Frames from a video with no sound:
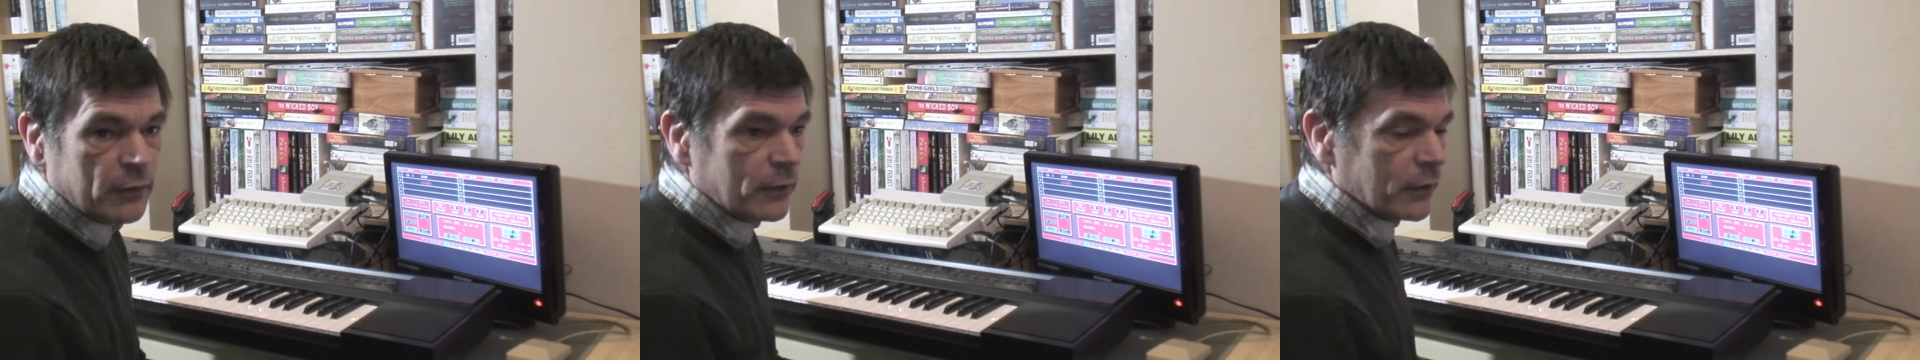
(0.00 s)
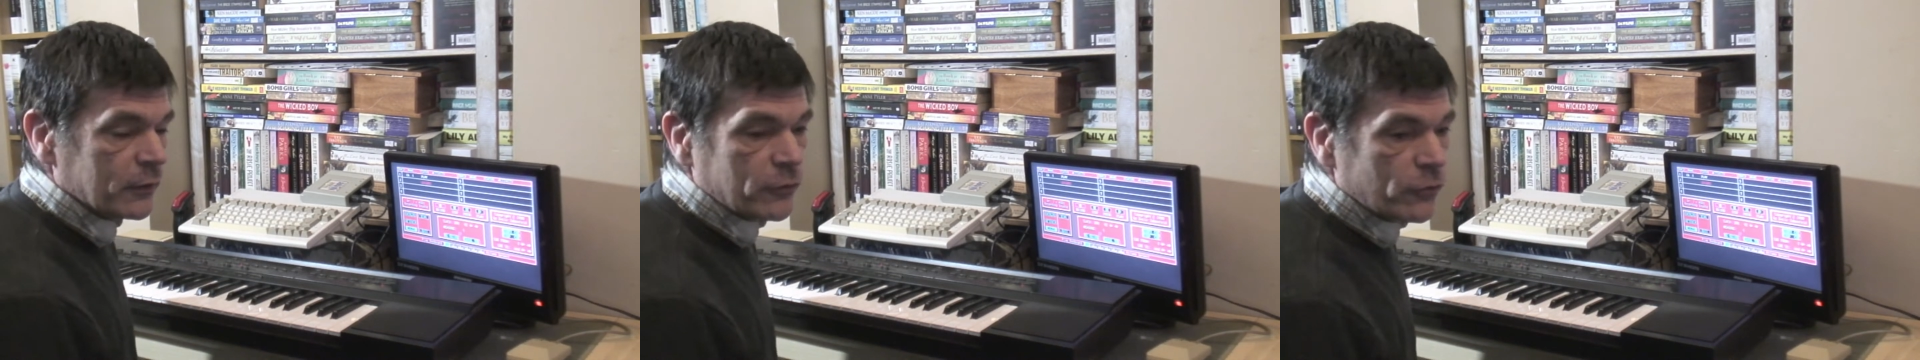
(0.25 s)

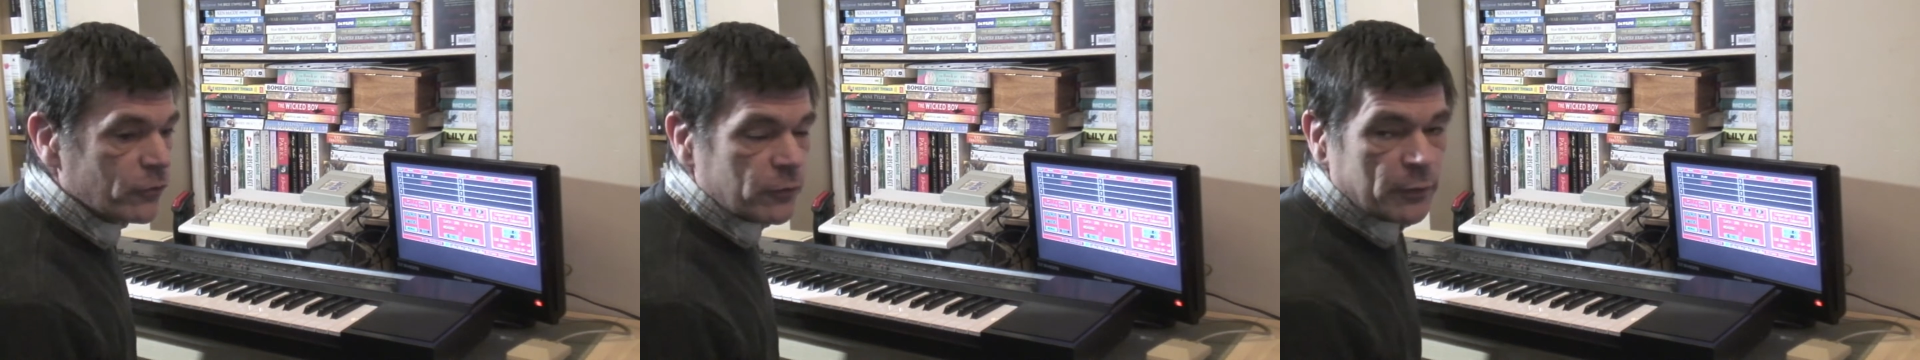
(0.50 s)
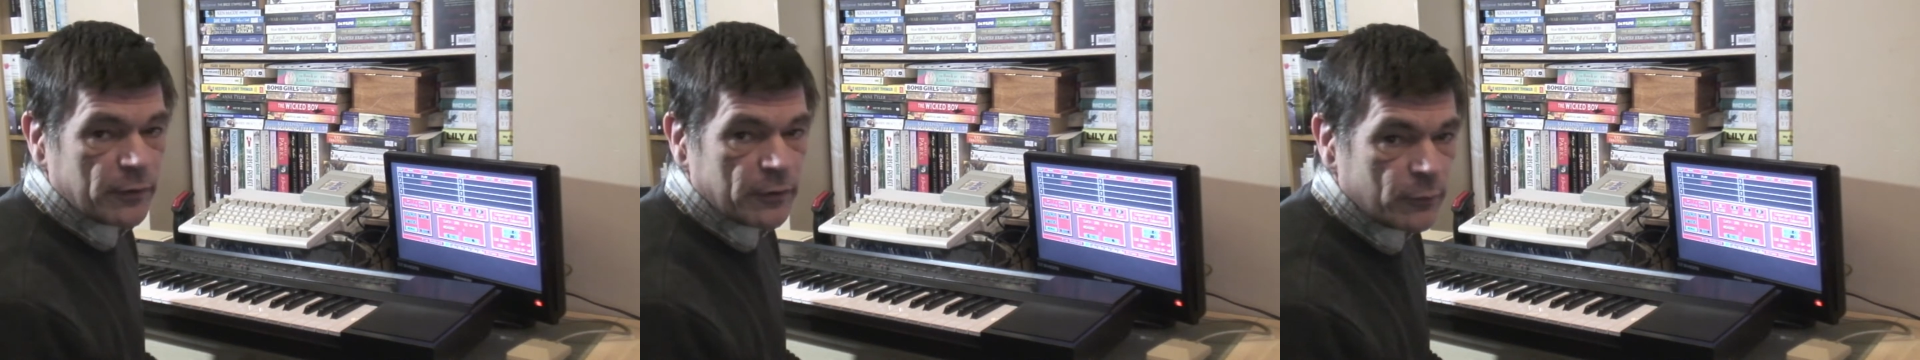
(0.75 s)
it doesn't do
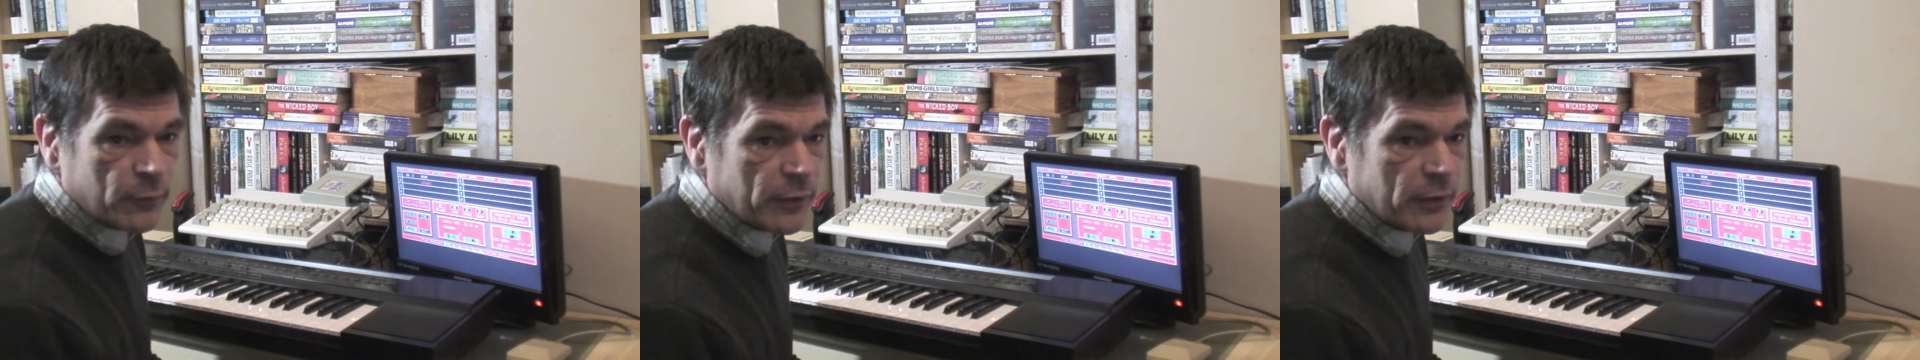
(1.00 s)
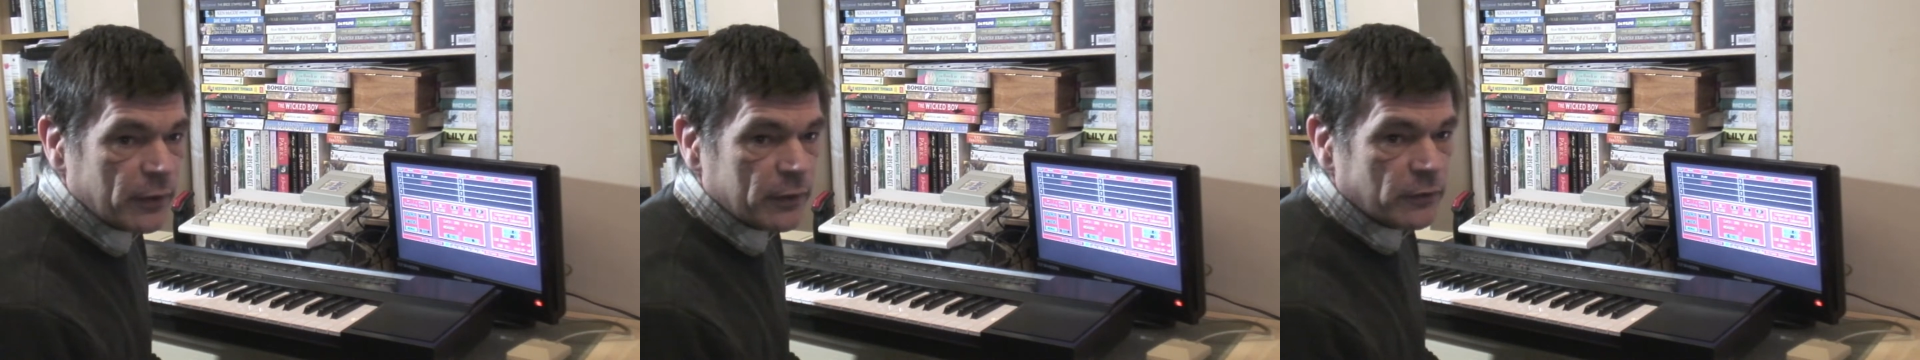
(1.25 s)
anything with
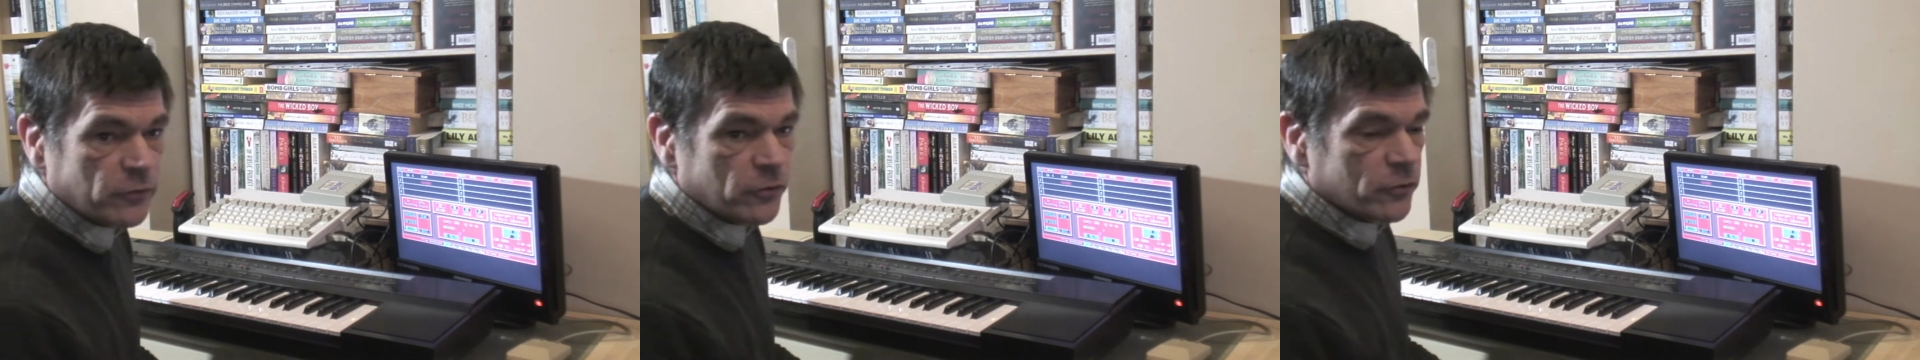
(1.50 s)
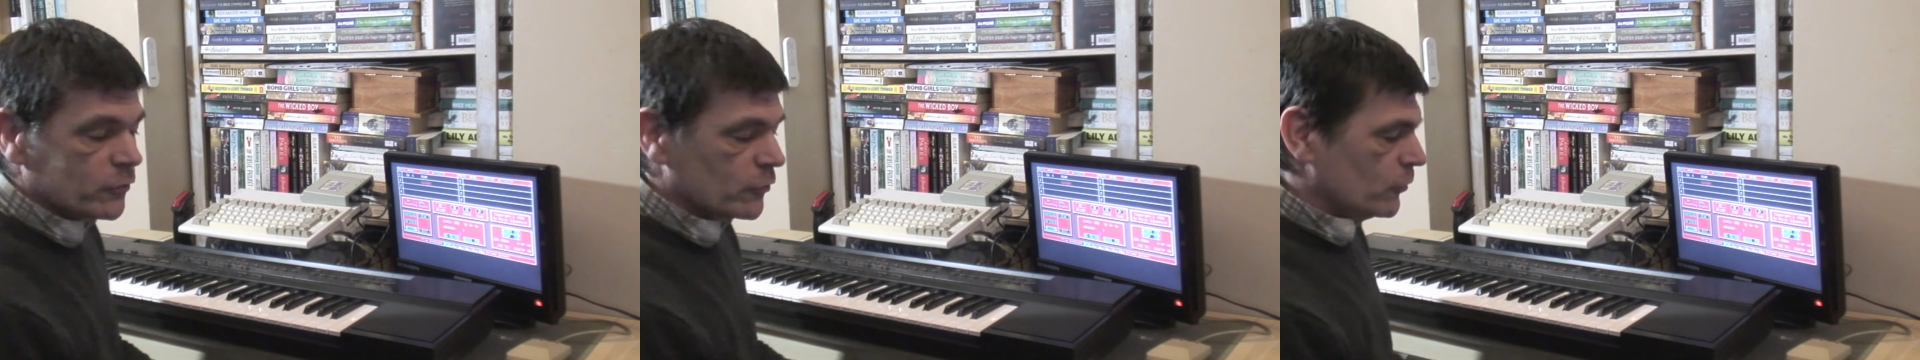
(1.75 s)
it. It just